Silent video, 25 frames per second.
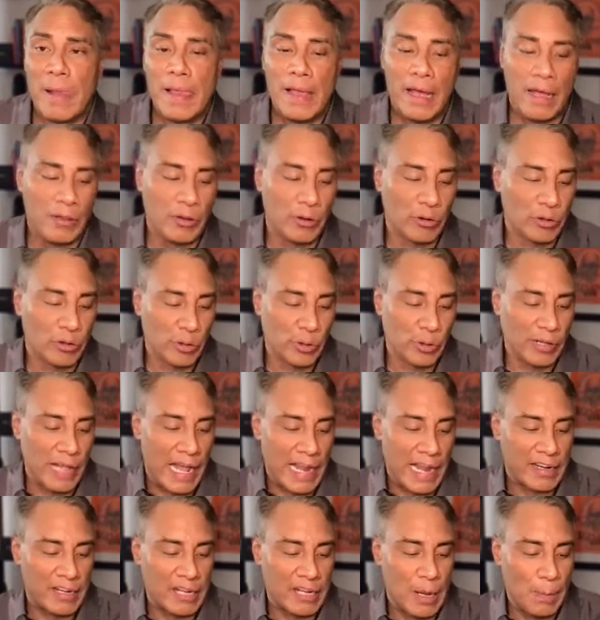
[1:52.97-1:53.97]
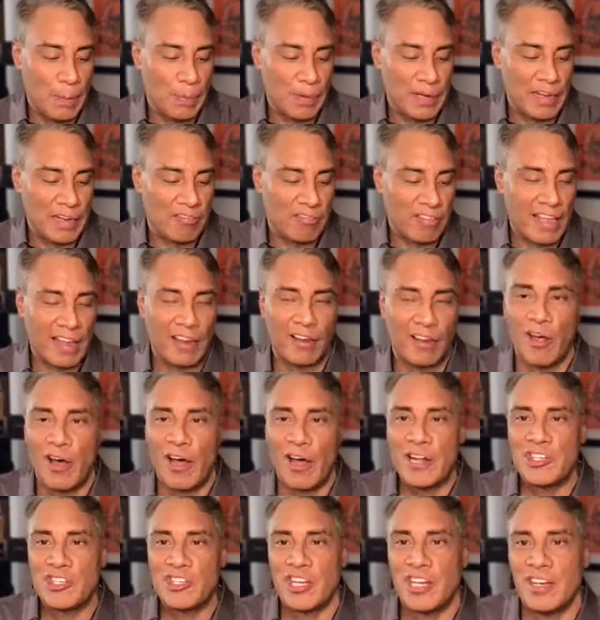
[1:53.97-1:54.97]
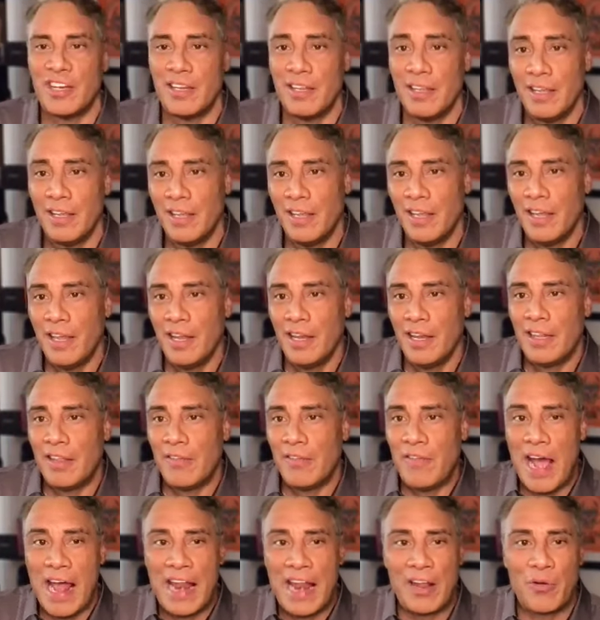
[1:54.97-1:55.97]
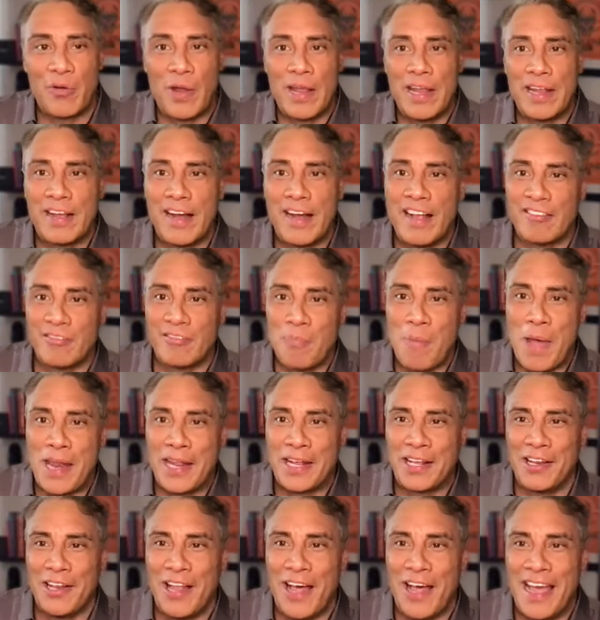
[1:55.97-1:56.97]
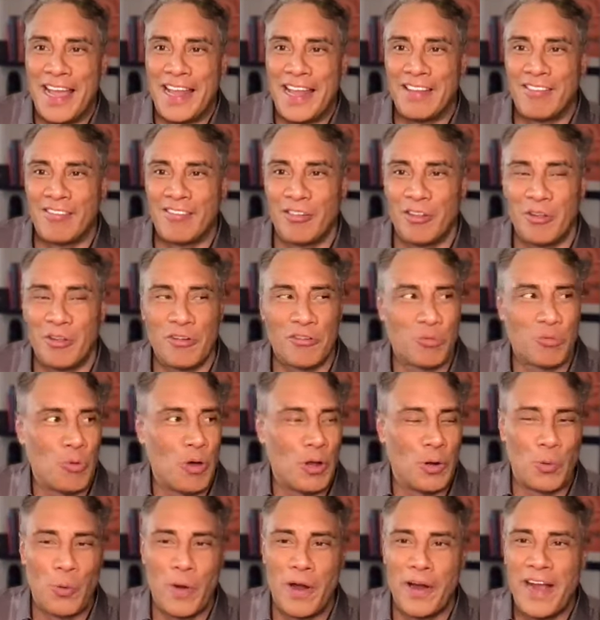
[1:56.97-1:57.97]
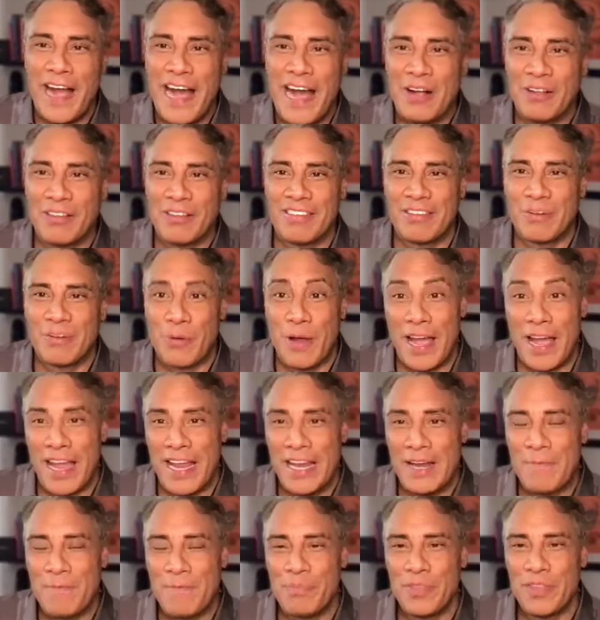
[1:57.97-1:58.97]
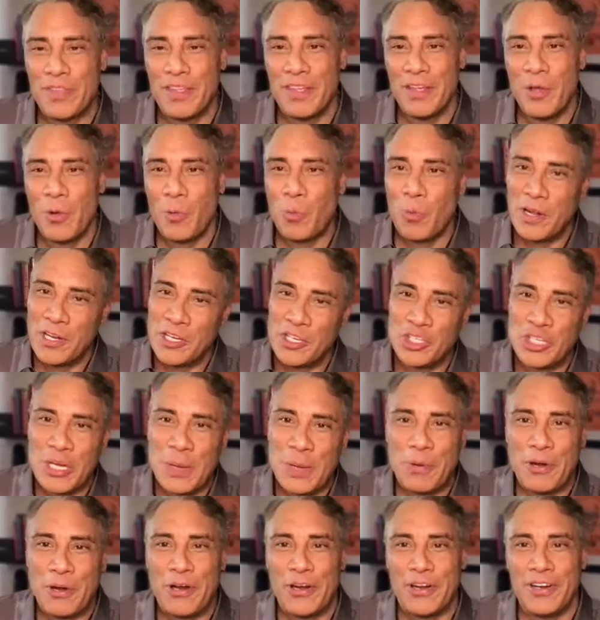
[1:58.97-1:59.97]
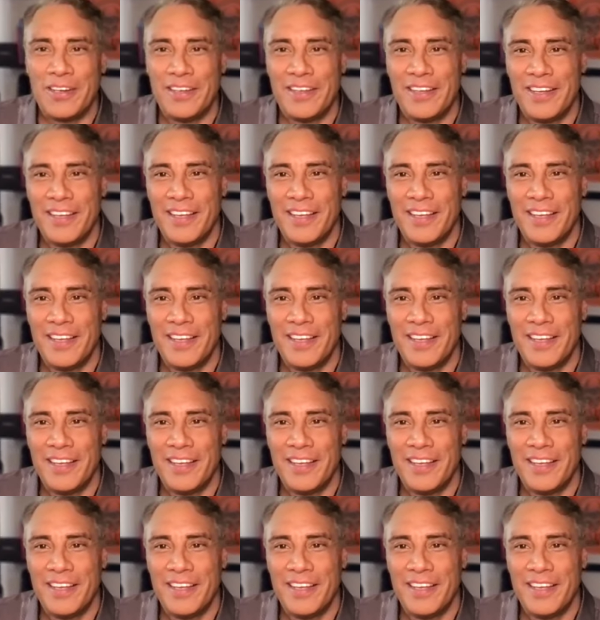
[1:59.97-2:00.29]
There are a lot of companies that launch and they've got a great cosmetic line. So there's one warehouse, right? One shipper,